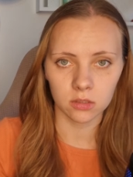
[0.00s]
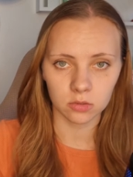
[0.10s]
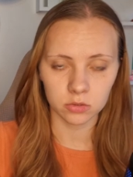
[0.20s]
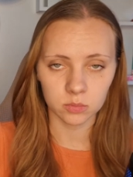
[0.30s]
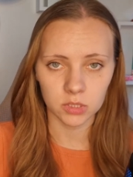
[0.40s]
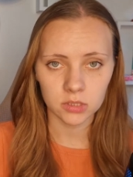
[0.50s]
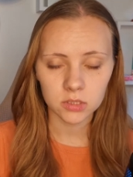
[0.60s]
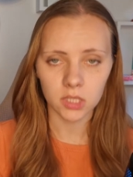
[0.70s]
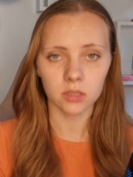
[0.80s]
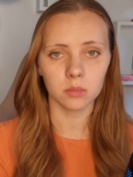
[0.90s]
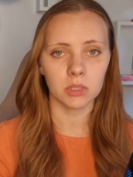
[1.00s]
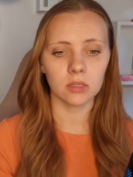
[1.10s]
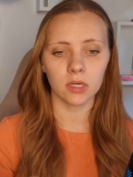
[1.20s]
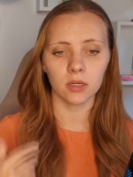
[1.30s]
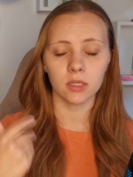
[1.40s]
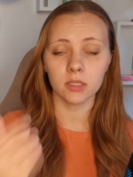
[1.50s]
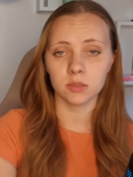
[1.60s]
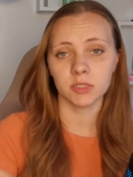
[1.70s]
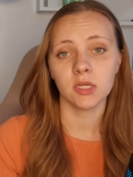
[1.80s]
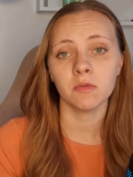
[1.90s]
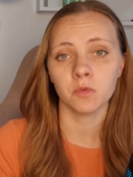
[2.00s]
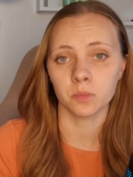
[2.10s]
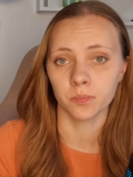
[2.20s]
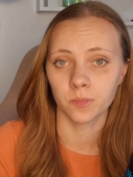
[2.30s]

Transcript: close to me, telling me that he needs my cell phone.